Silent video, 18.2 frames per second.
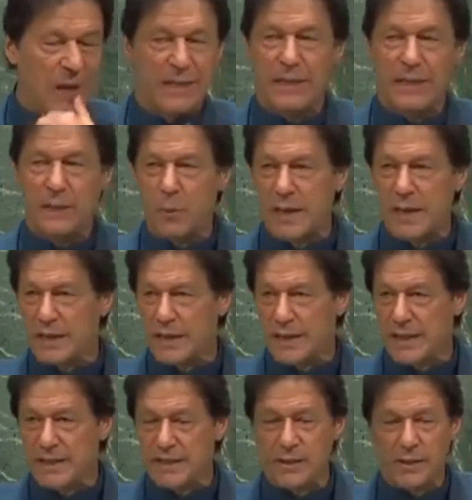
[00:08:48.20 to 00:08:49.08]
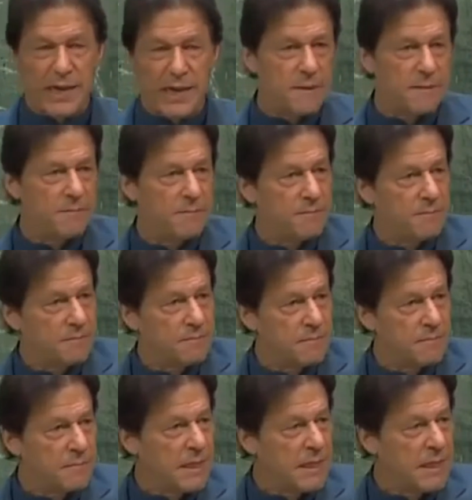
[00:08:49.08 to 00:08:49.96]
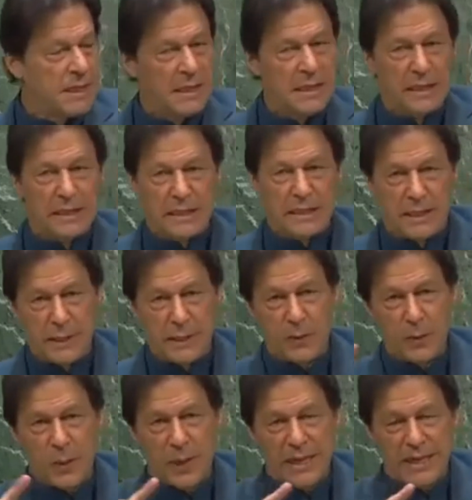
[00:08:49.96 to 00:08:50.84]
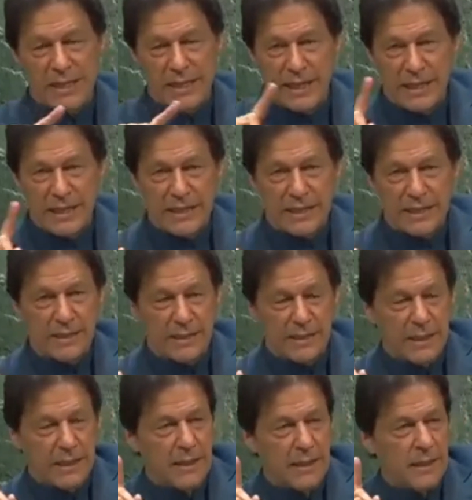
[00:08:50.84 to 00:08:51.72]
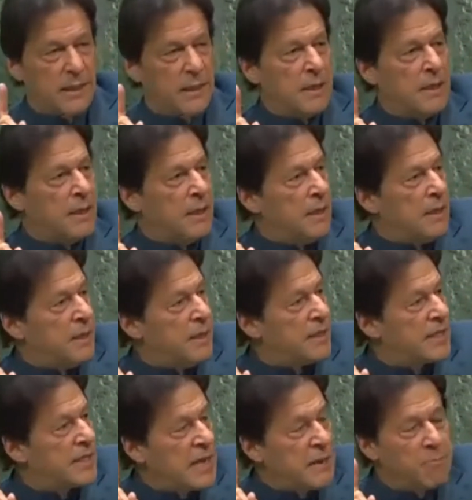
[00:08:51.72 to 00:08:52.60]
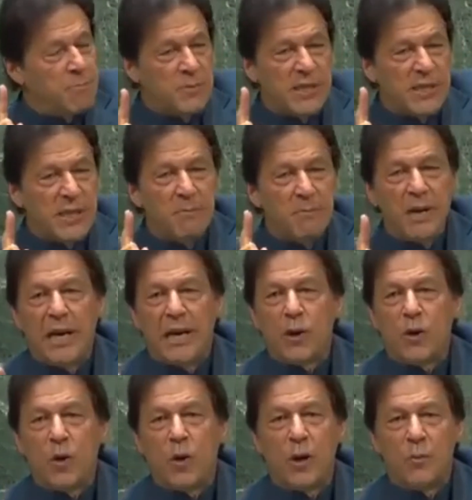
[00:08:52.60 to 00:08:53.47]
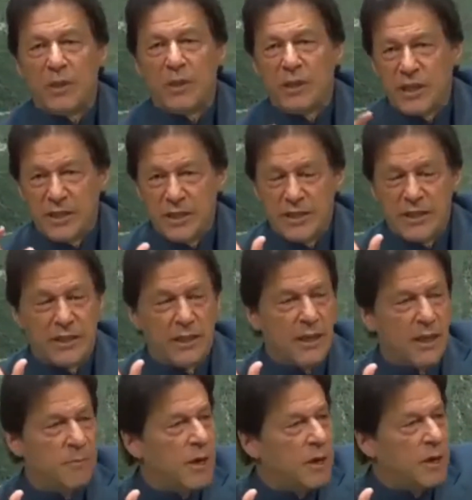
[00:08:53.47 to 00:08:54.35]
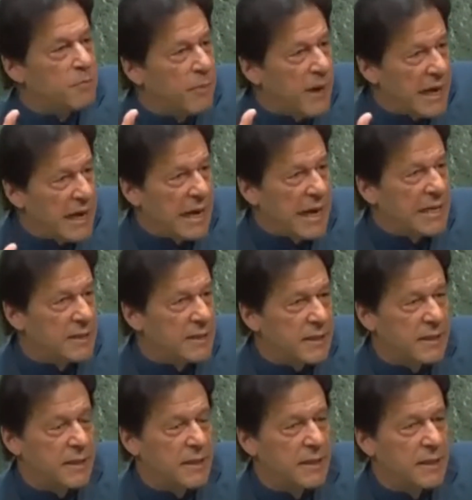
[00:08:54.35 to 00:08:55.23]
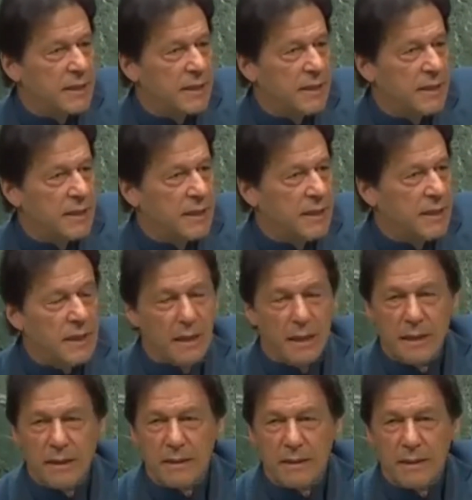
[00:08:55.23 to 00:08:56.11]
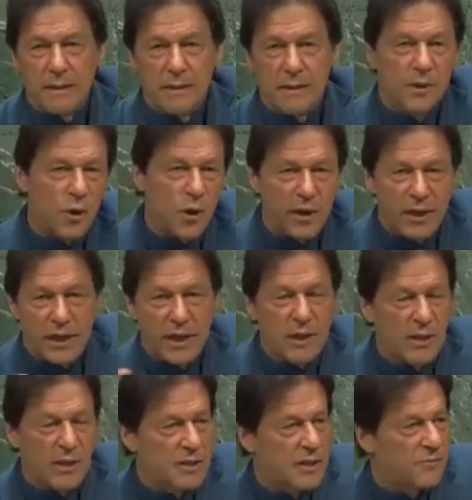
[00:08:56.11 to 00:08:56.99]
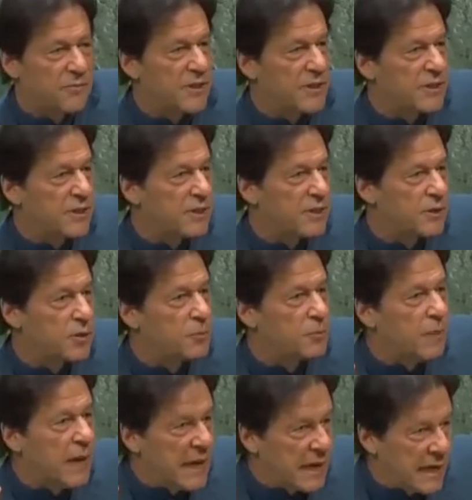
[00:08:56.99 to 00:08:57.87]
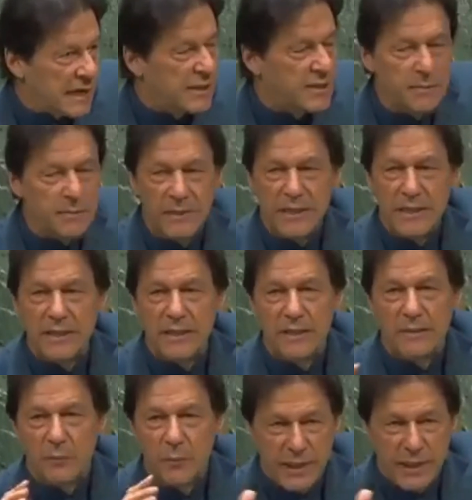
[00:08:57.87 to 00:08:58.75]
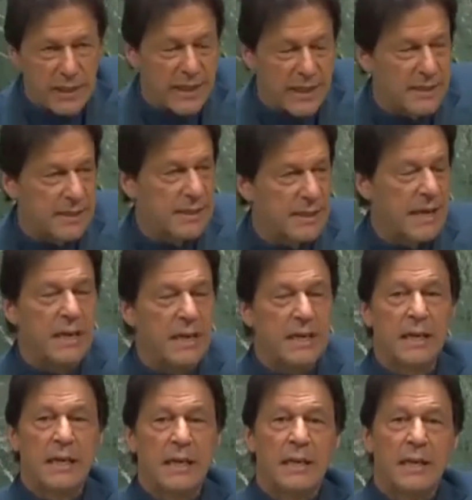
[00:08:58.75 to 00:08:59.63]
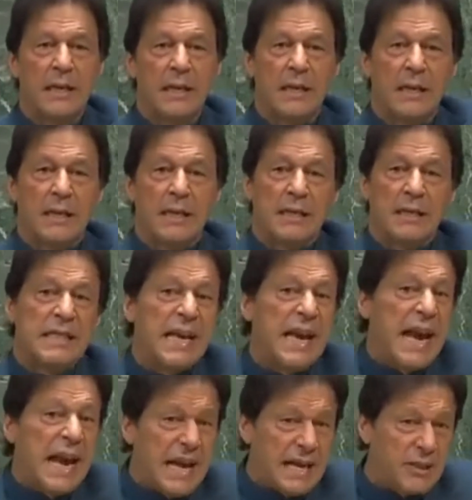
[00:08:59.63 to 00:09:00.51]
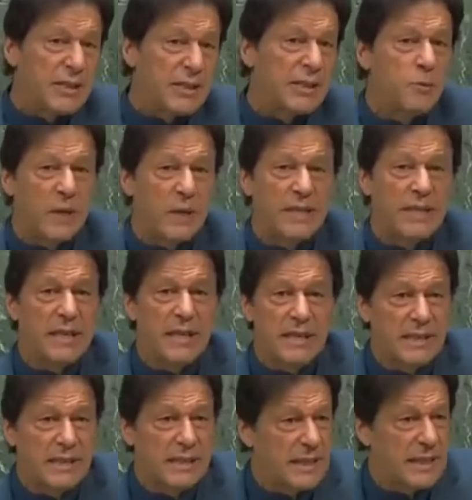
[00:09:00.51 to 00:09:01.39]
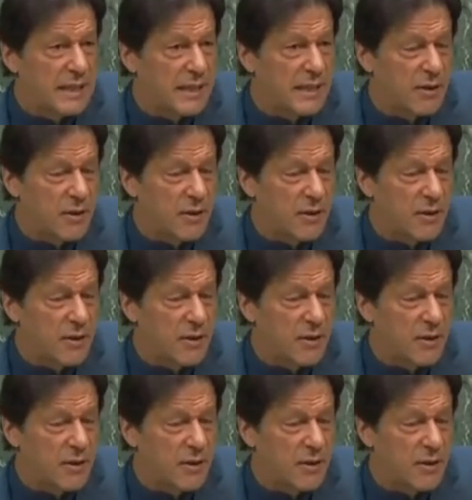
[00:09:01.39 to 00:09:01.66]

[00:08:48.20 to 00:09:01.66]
They went against that. They went against Simla Accord, which is about bilateral, sorting out our differences through bilateral means, went against that. They actually went against the Indian